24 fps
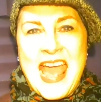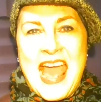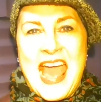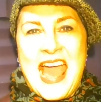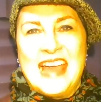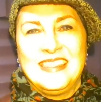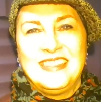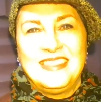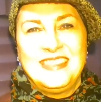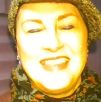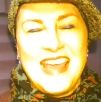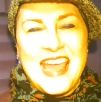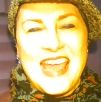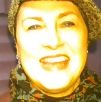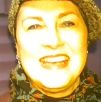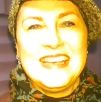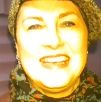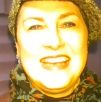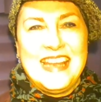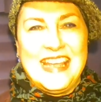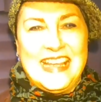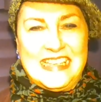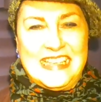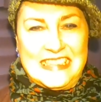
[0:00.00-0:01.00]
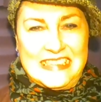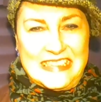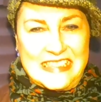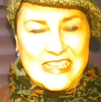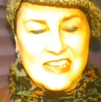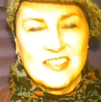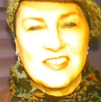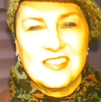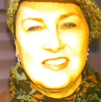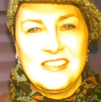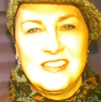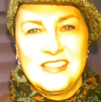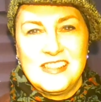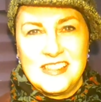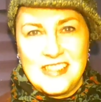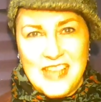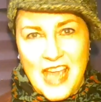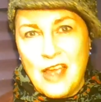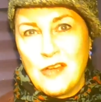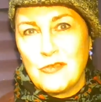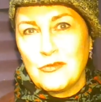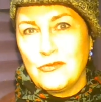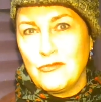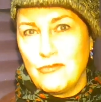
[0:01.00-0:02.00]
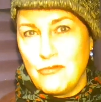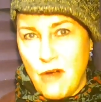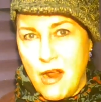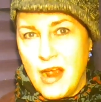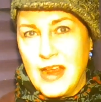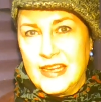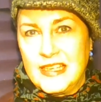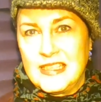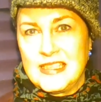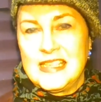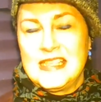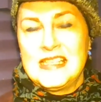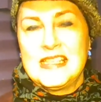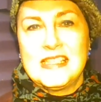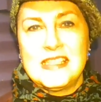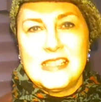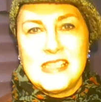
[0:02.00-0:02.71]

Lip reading: and then it doesn't sound right. It